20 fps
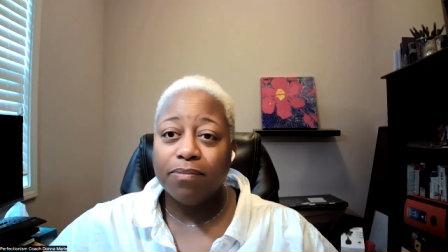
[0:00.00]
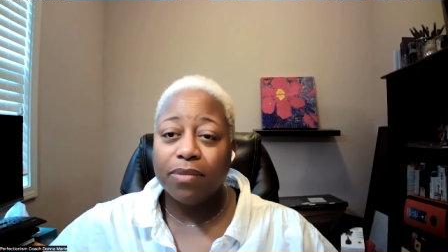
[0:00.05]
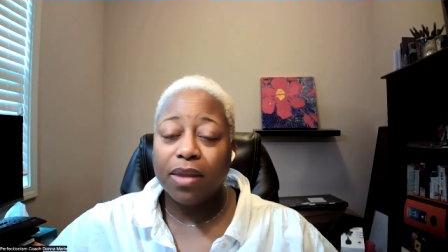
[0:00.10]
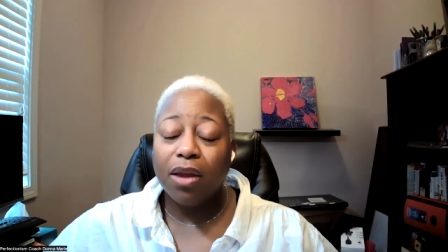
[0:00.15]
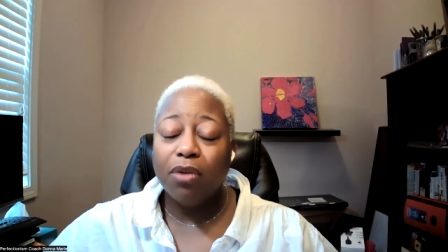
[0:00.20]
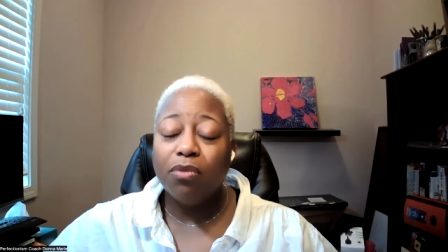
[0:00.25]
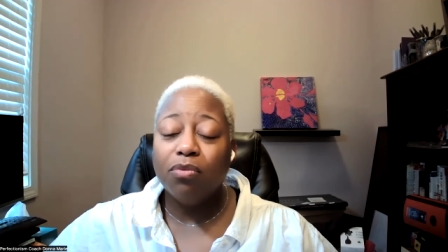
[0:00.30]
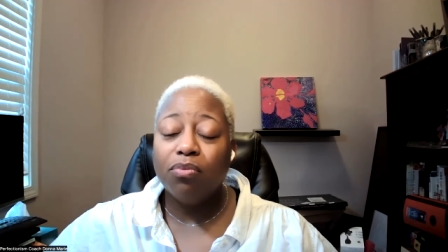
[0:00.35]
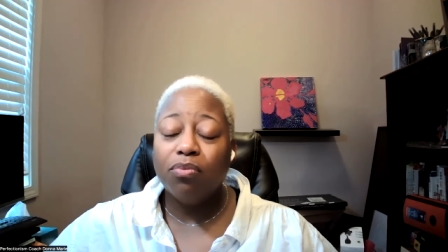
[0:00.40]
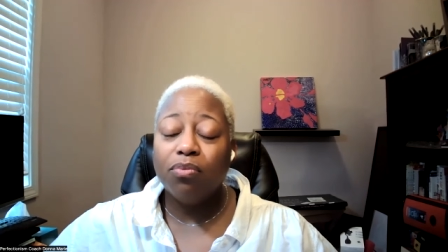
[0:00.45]

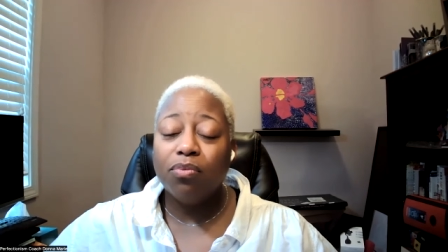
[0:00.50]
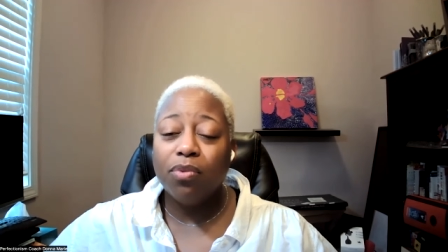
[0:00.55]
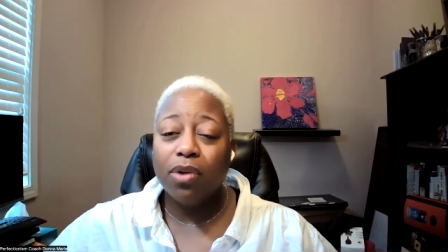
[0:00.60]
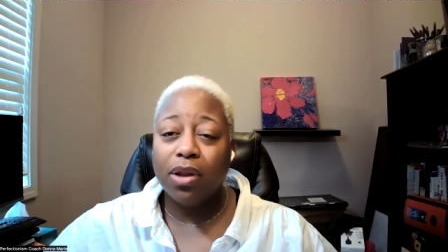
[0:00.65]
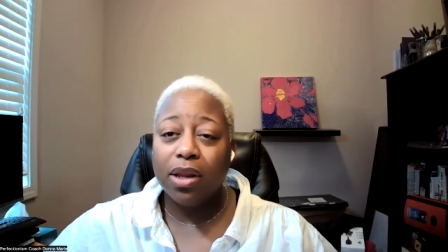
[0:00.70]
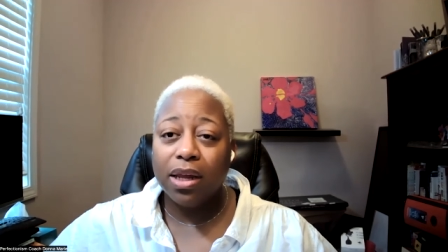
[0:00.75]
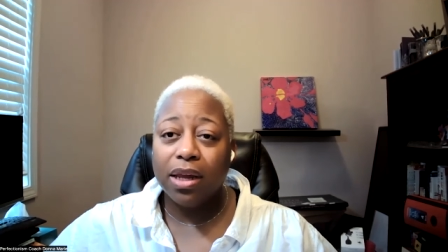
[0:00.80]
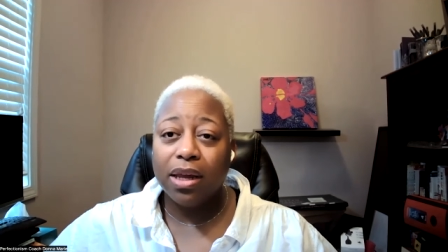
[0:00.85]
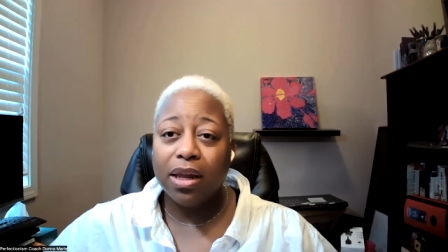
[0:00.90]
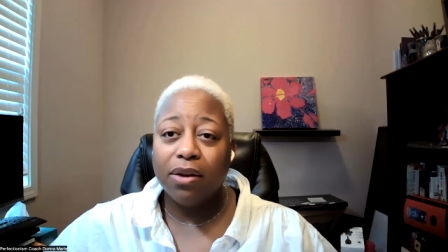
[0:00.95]
it
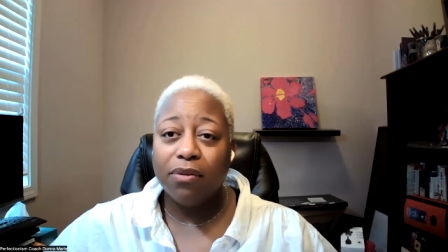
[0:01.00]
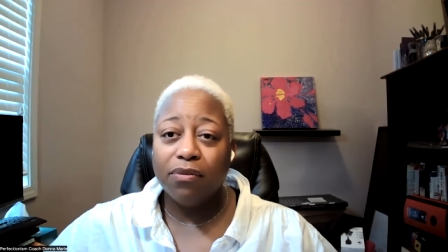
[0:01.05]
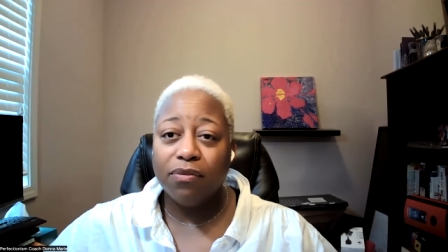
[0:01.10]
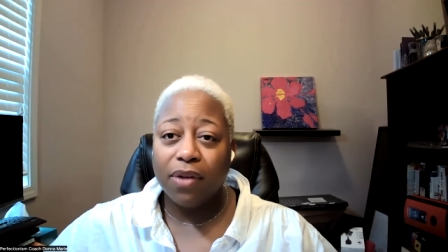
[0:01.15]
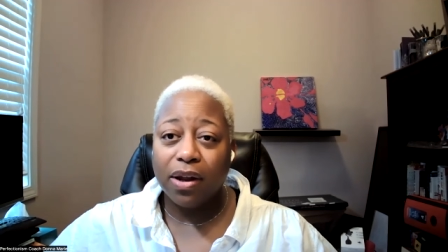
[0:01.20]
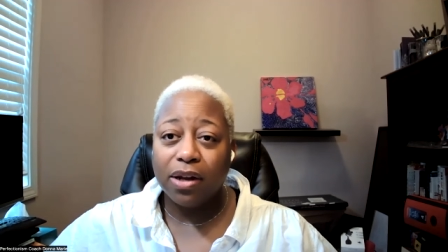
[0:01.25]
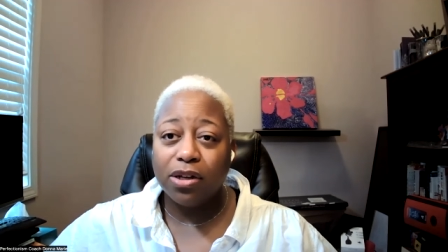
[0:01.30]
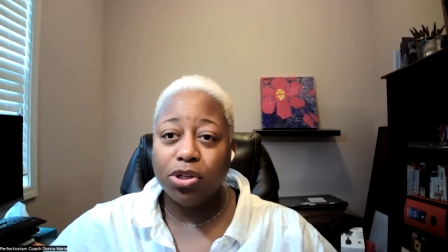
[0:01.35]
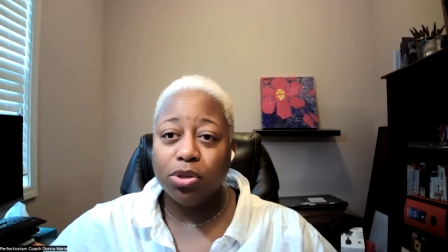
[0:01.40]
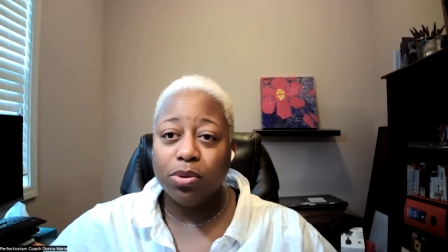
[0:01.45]
really can
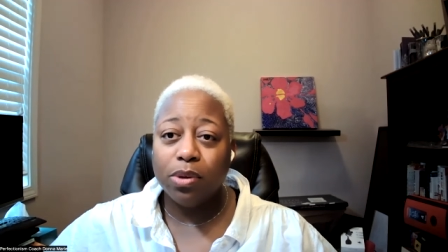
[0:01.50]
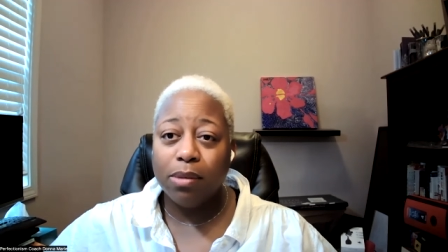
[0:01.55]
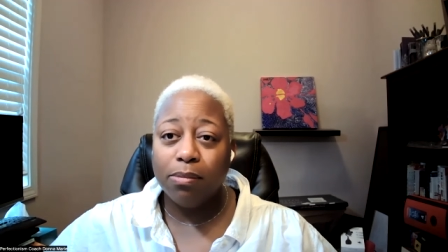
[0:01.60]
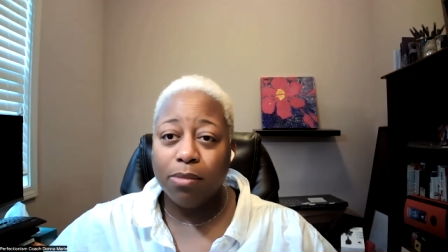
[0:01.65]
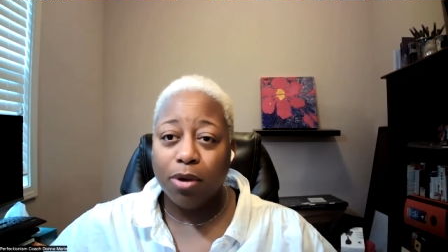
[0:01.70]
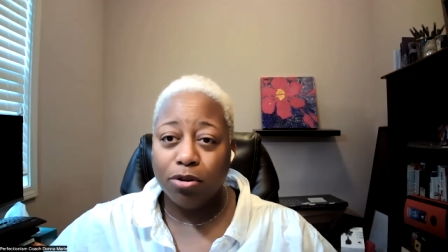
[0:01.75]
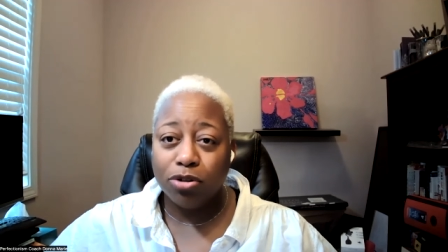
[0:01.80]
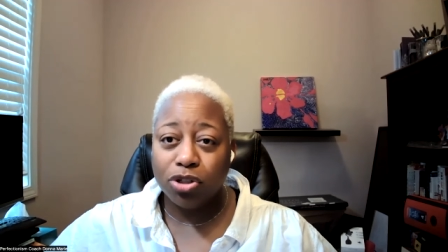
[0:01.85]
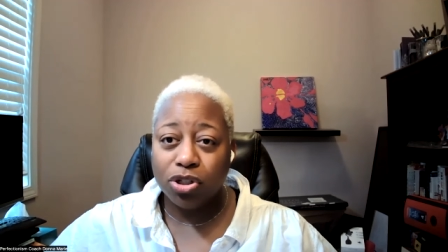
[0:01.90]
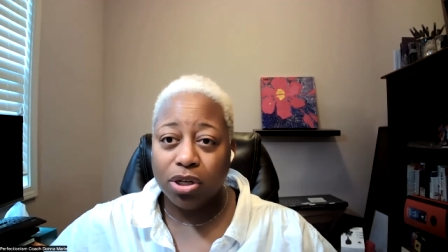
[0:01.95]
affect you
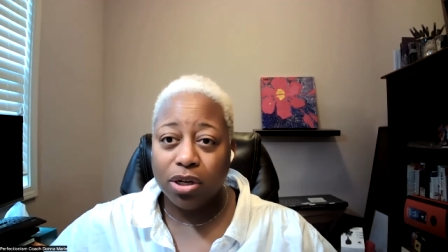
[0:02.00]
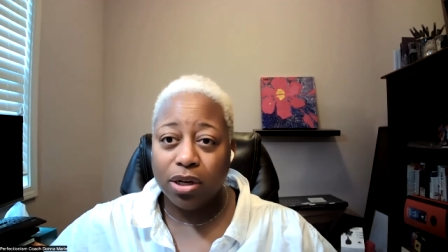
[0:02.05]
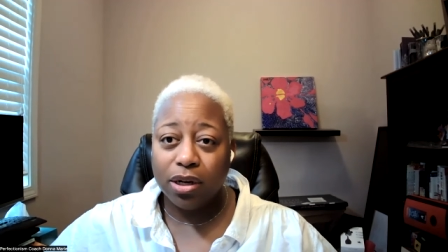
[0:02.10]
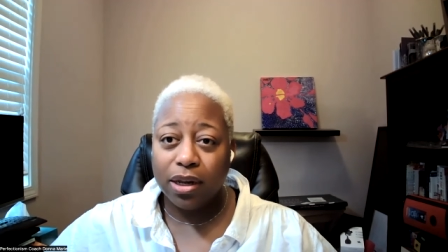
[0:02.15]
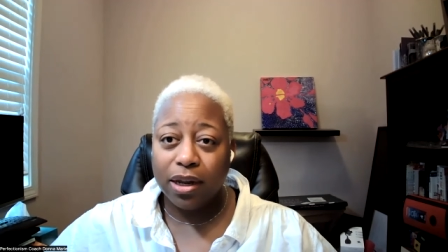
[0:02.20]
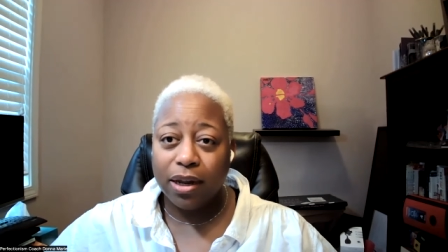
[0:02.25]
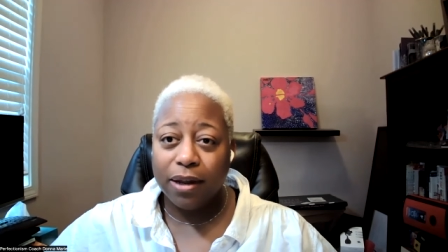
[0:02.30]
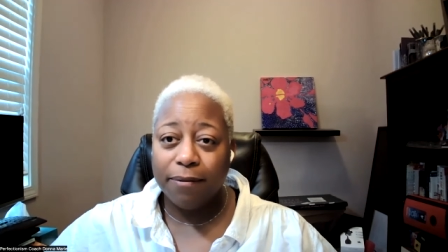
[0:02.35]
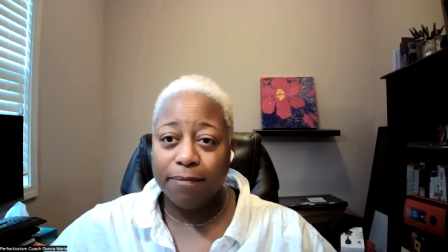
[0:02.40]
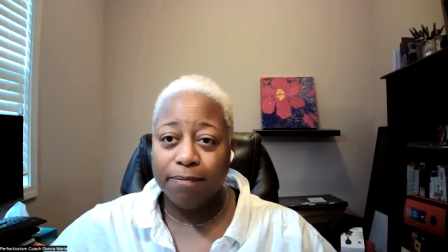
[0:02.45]

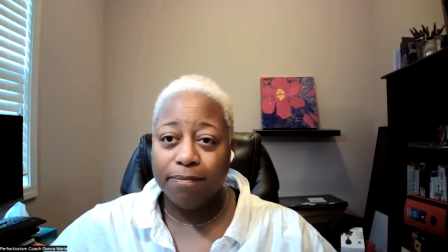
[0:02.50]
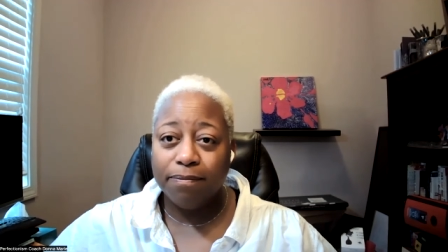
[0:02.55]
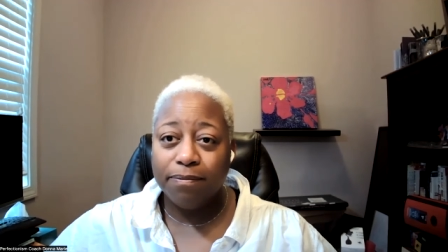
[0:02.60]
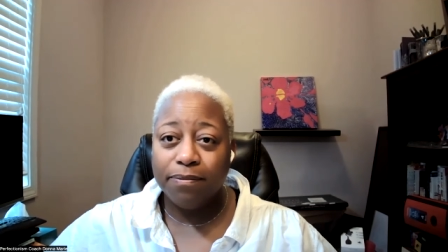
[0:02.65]
emotionally.